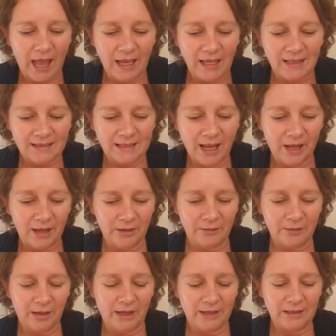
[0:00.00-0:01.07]

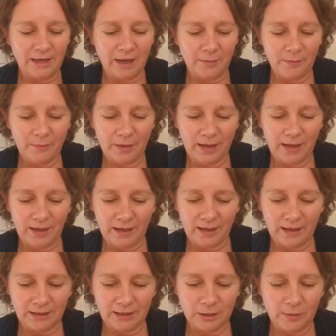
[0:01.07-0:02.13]
So
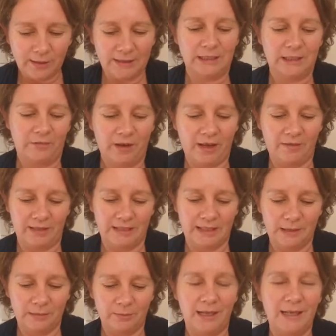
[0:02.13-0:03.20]
number twenty-five, this
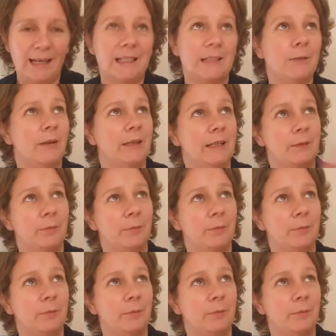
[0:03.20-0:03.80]
is my last one,